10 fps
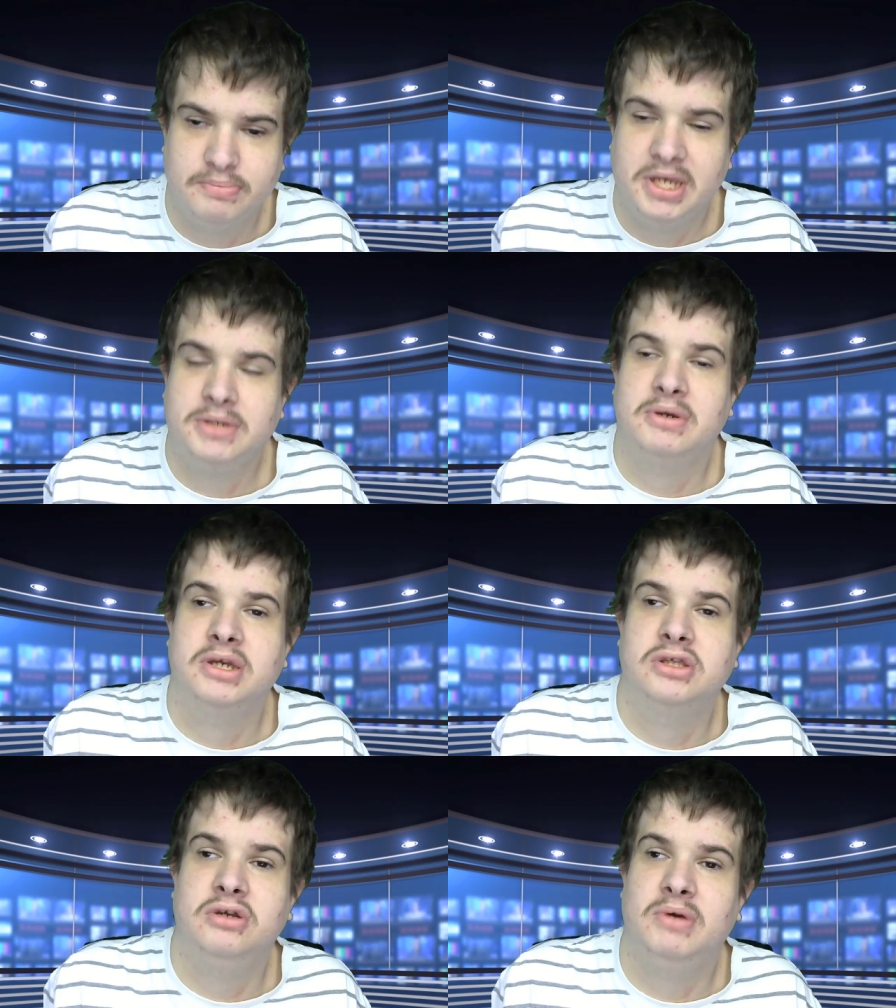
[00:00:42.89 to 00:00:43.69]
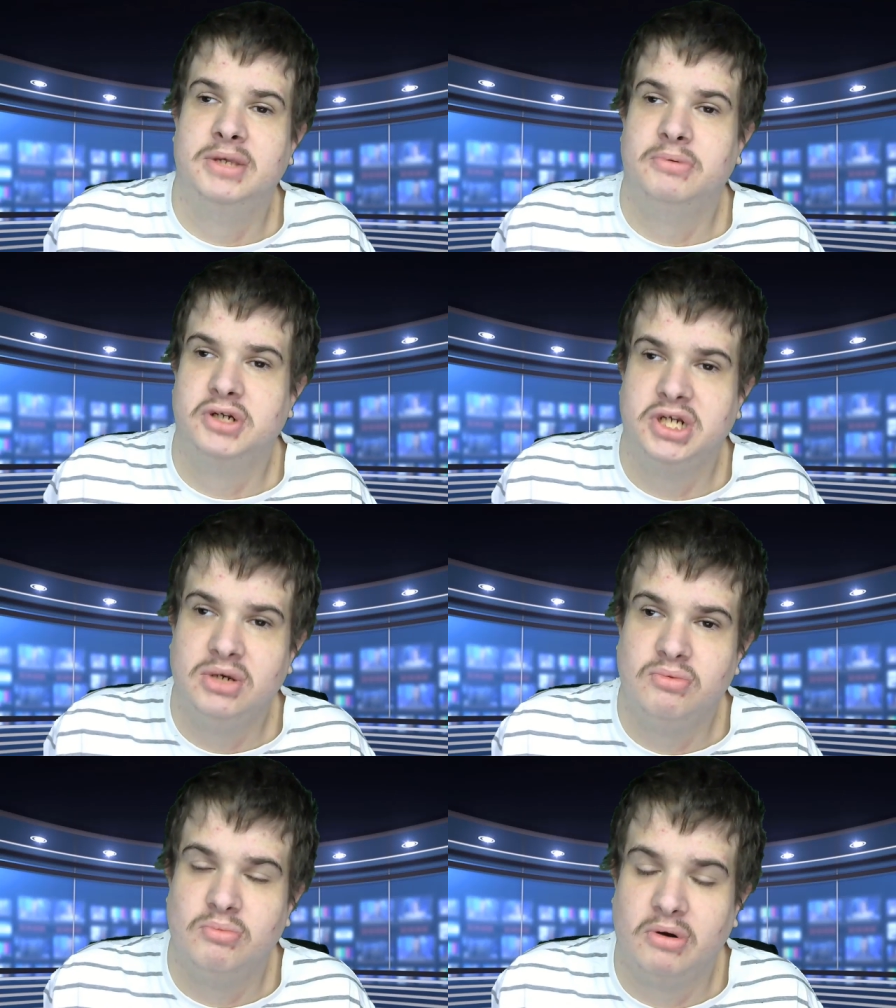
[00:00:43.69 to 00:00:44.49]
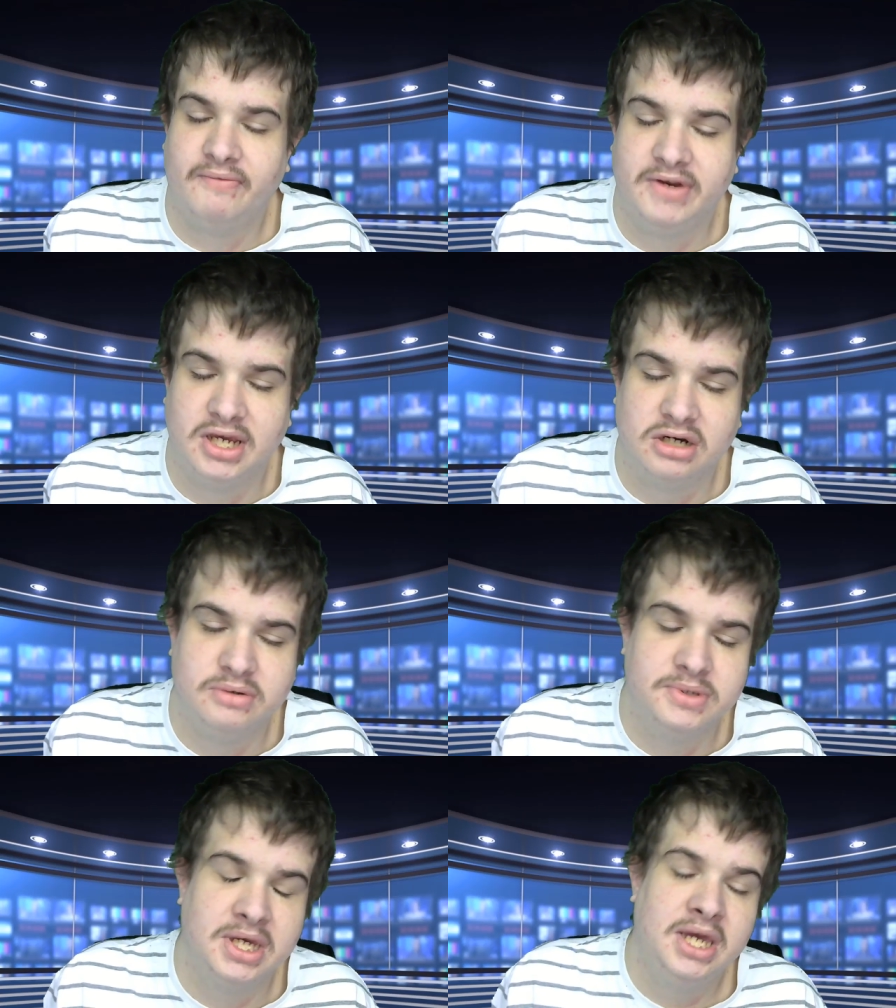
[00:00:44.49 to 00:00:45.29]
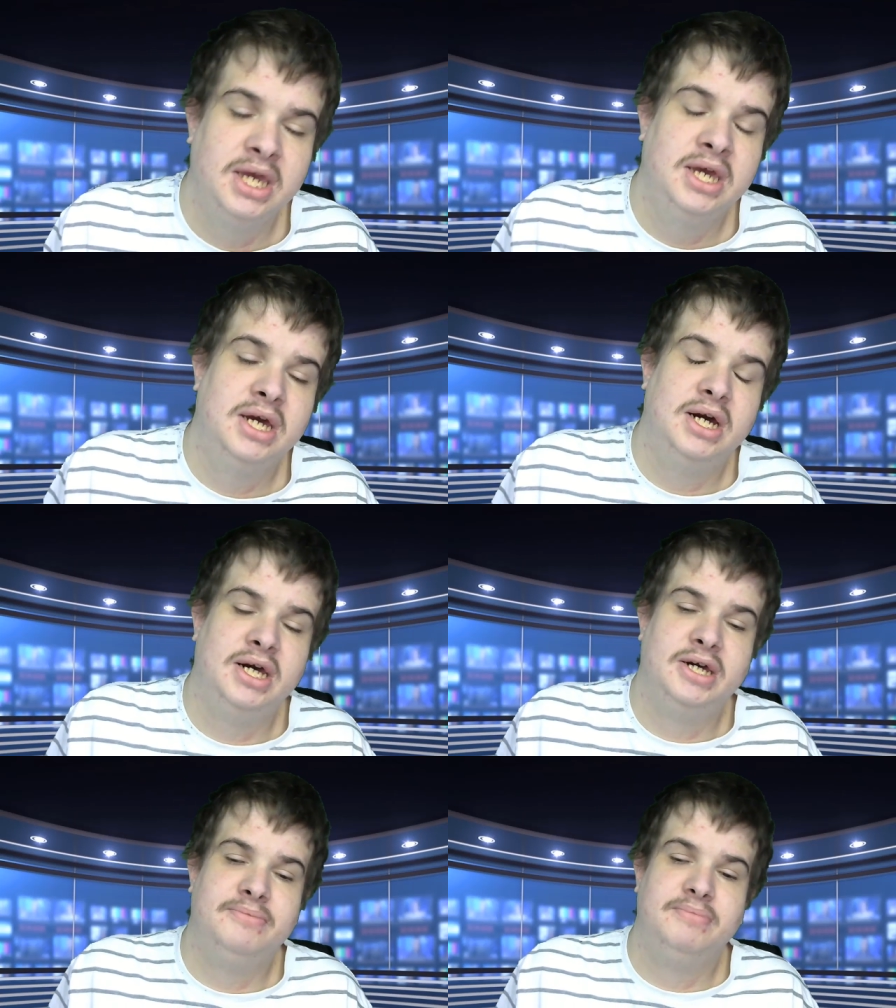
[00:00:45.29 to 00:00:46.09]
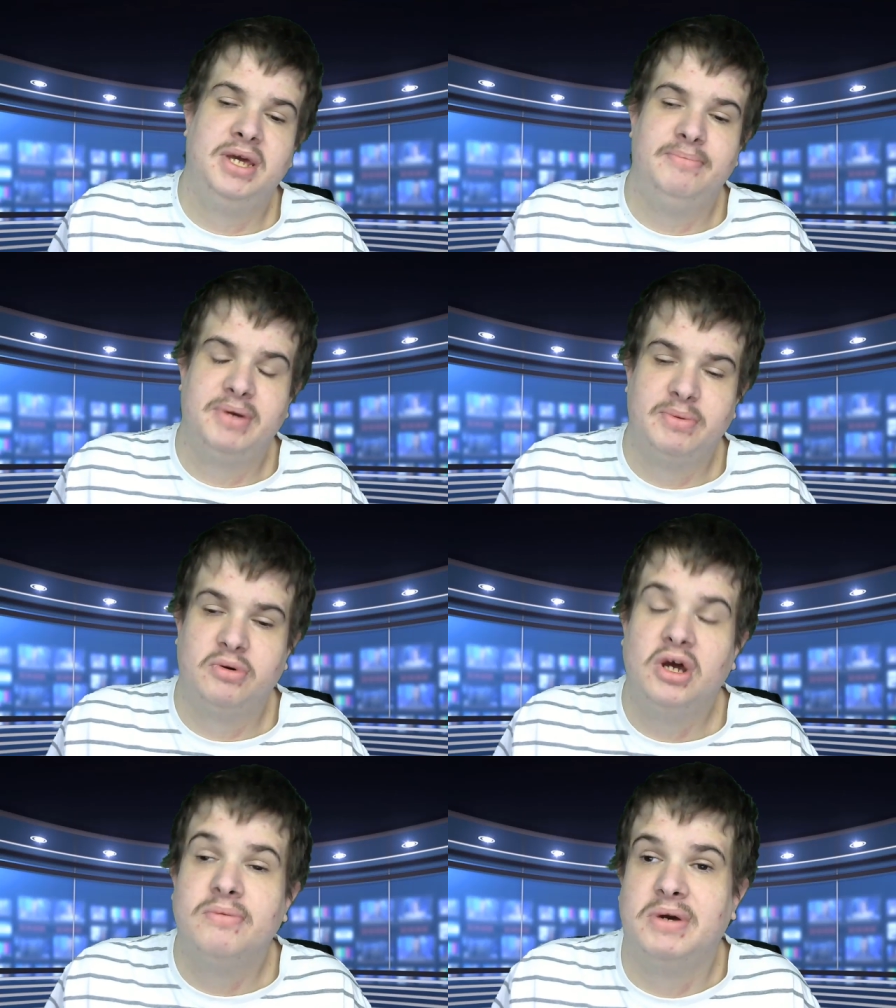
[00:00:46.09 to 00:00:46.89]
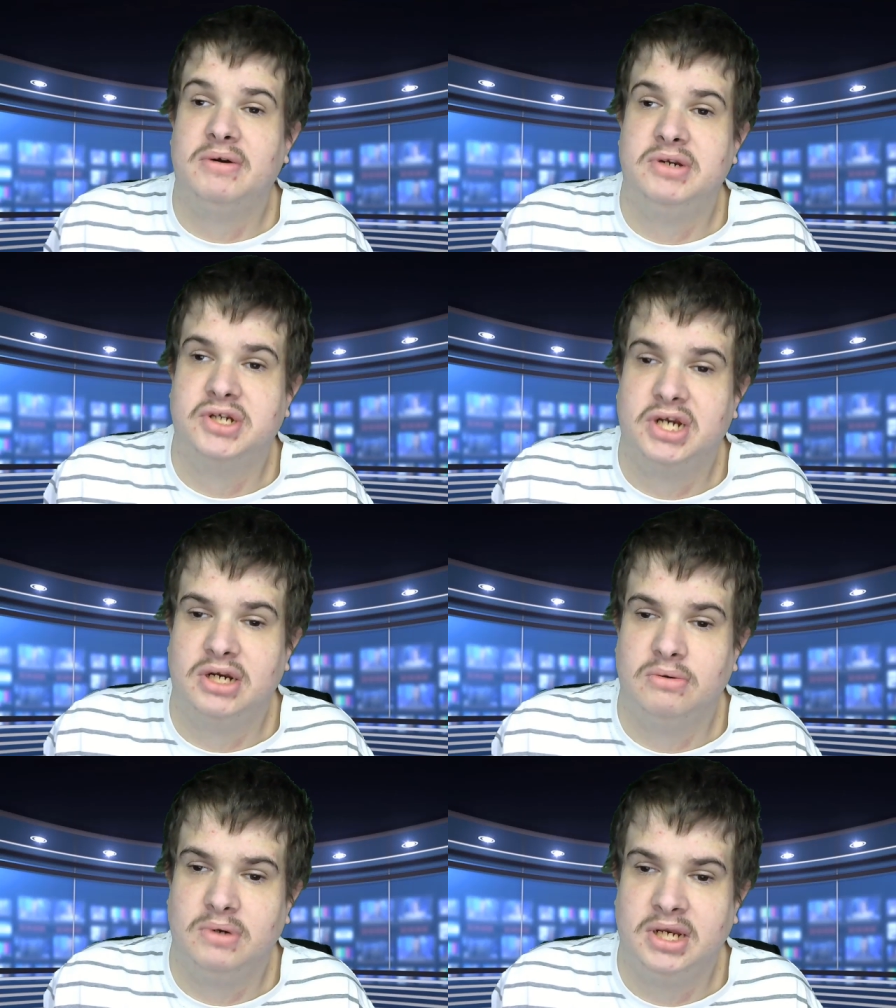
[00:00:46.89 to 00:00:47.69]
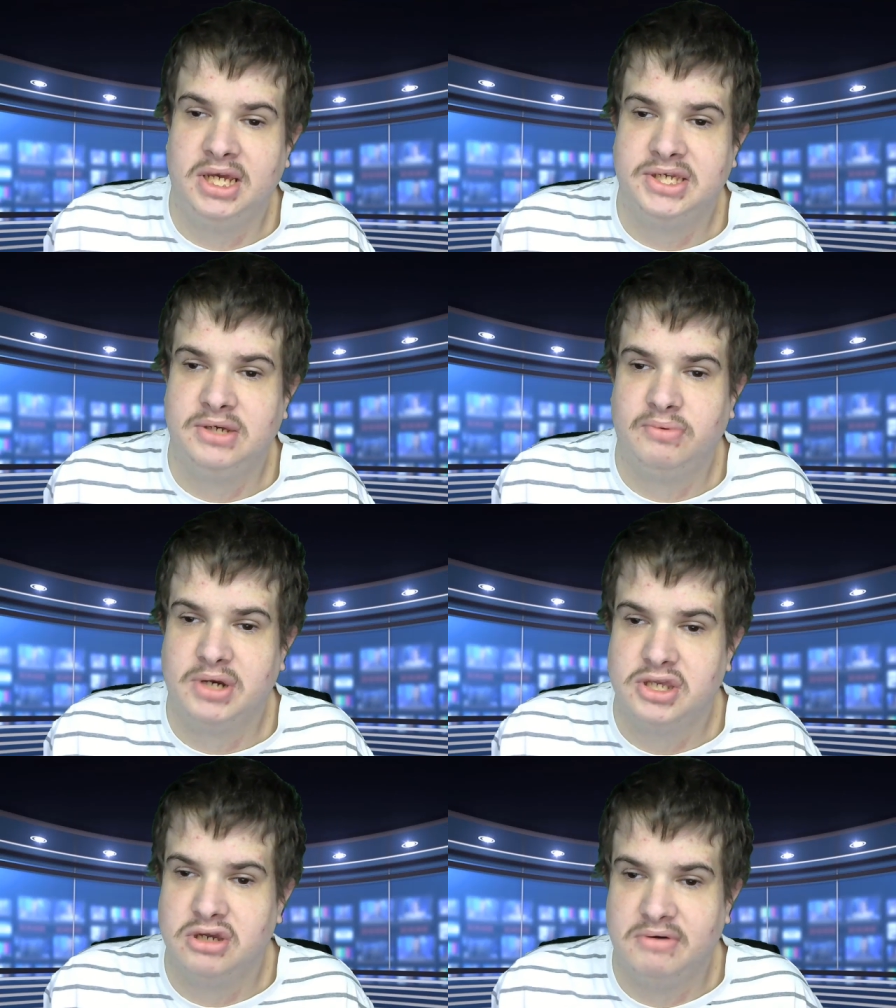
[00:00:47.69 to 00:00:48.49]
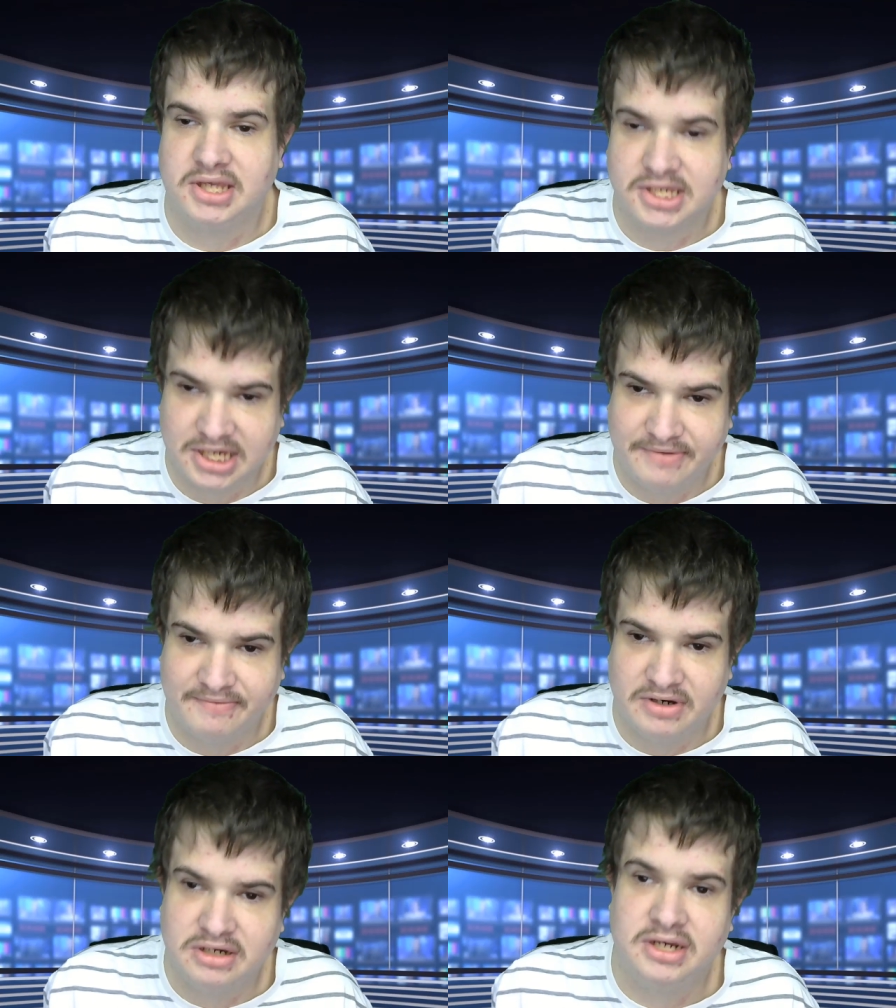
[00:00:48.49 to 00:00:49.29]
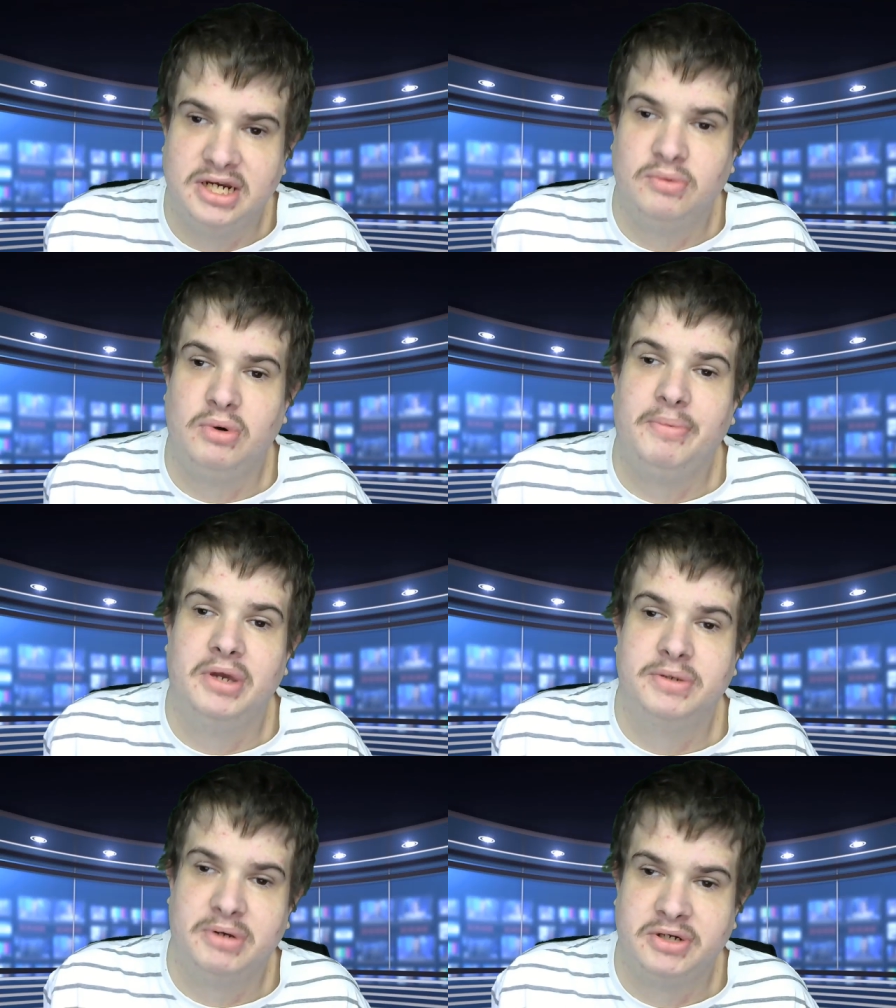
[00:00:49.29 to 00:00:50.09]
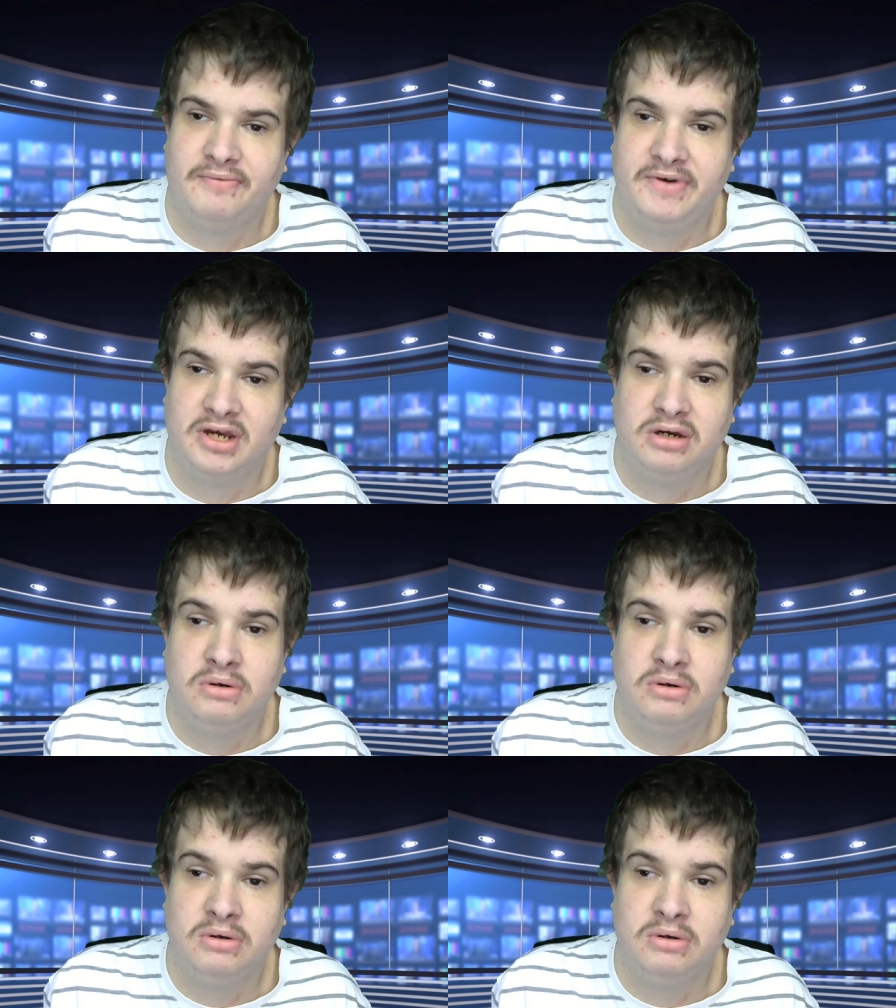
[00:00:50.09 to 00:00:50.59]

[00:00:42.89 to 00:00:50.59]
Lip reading: Best way to do that is by sharing my videos, letting people know about this channel, and let's see if we can do that together. And there will be a special video